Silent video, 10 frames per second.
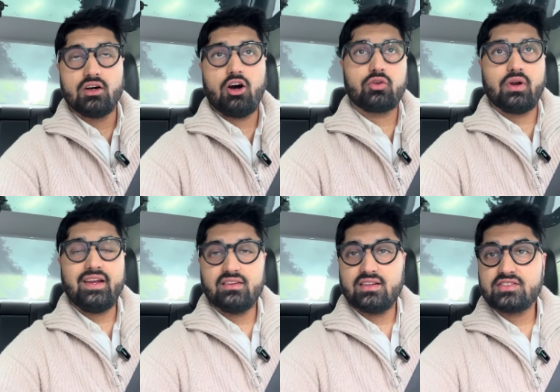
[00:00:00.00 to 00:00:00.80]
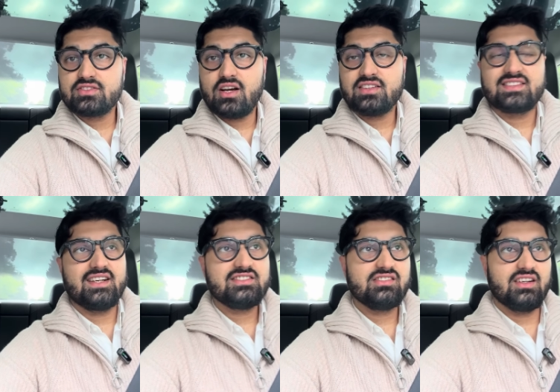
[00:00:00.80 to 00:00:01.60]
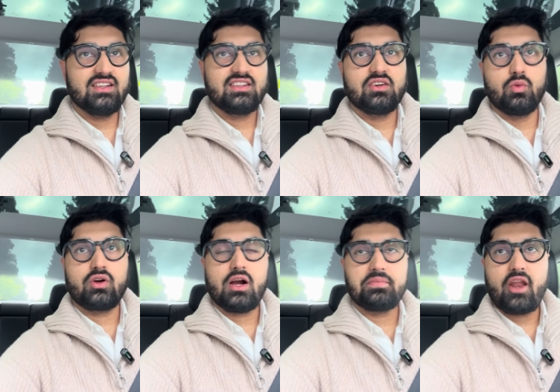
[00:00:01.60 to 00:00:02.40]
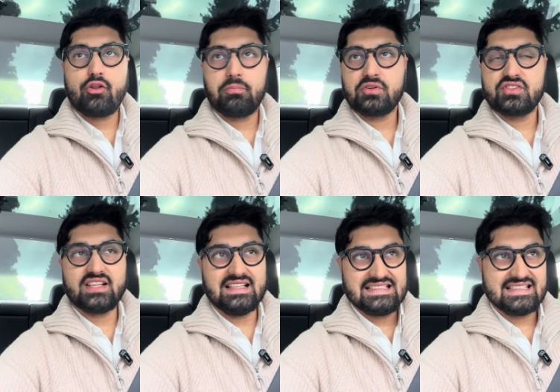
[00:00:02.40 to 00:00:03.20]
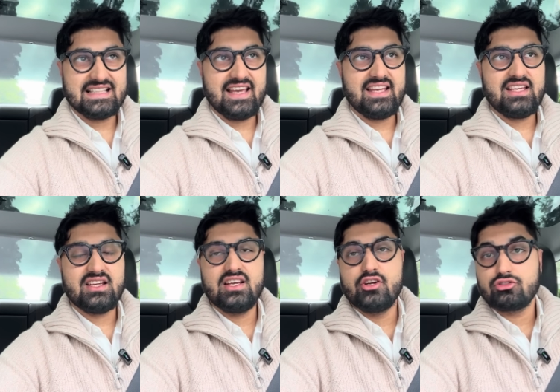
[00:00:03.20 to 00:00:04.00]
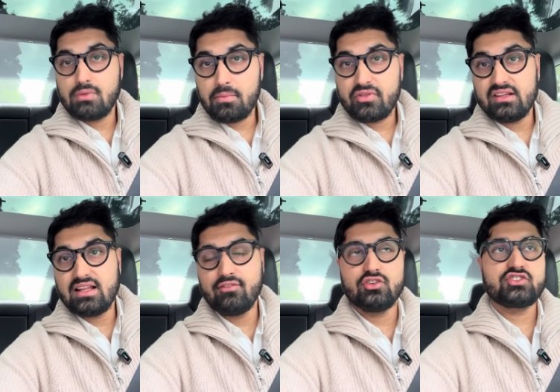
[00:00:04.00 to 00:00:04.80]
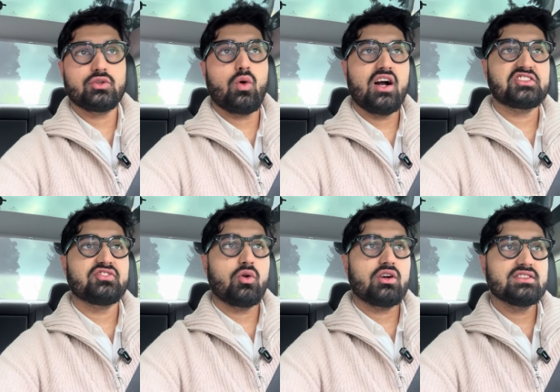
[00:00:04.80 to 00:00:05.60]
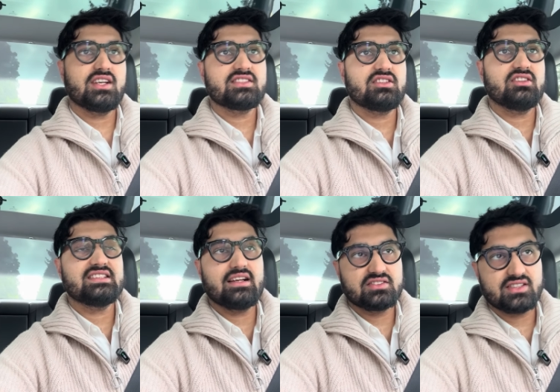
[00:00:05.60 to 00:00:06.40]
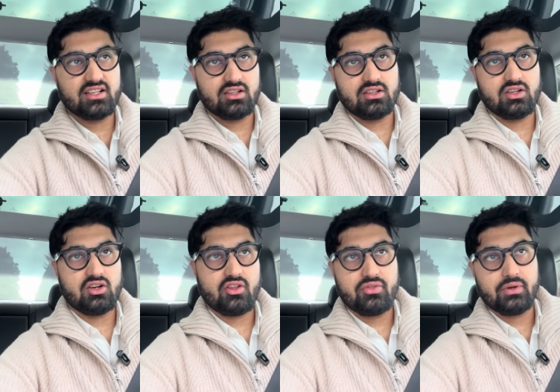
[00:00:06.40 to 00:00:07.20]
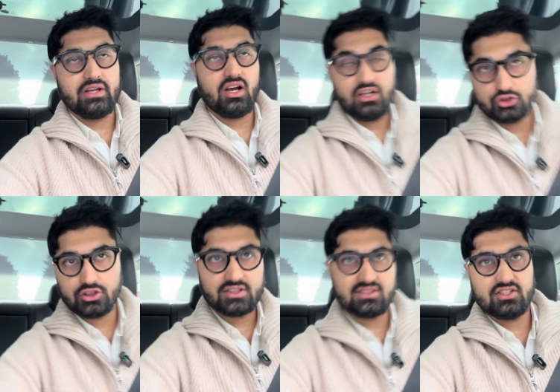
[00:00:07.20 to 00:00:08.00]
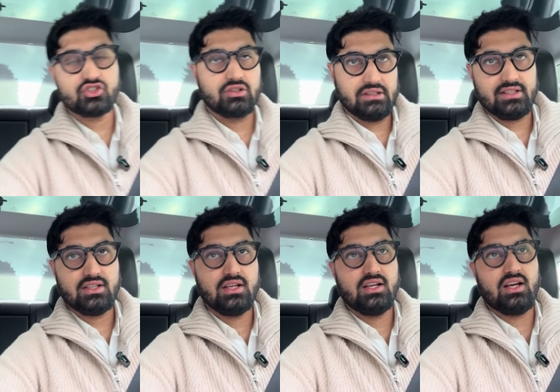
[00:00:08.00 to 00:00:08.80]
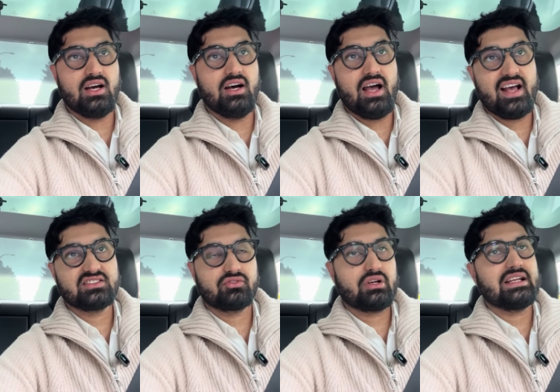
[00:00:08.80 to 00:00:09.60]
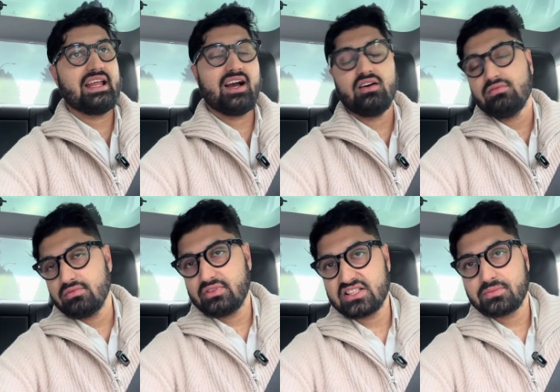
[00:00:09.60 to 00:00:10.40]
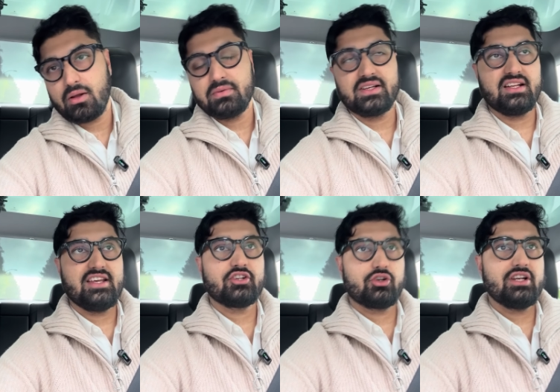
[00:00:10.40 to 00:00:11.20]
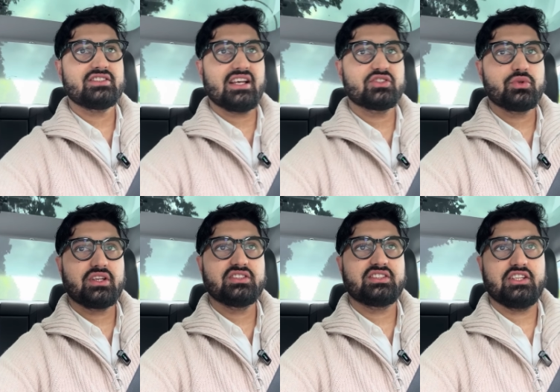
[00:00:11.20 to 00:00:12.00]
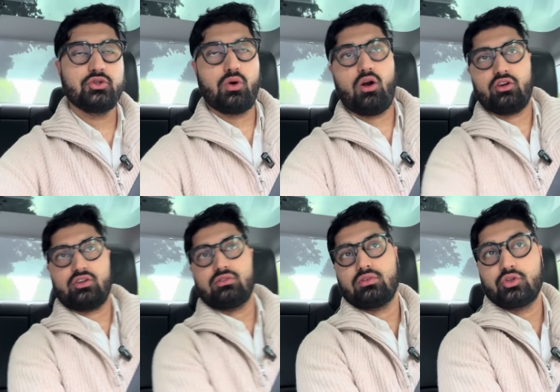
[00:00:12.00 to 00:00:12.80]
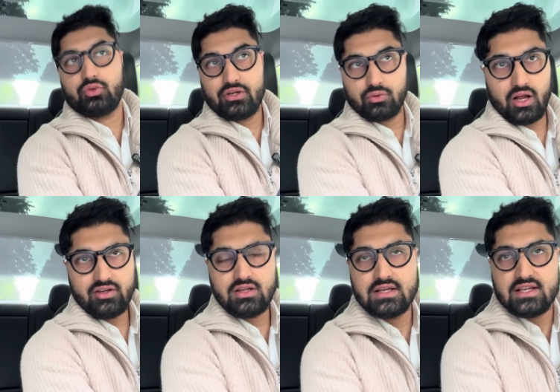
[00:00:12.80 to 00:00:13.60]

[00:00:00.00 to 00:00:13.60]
All right, let's talk Tesla. We're up another percent today. Remember, the levels to watch for on Tesla on the downside are 300 essentially as of right now. That's probably going to increase as we continue our green run.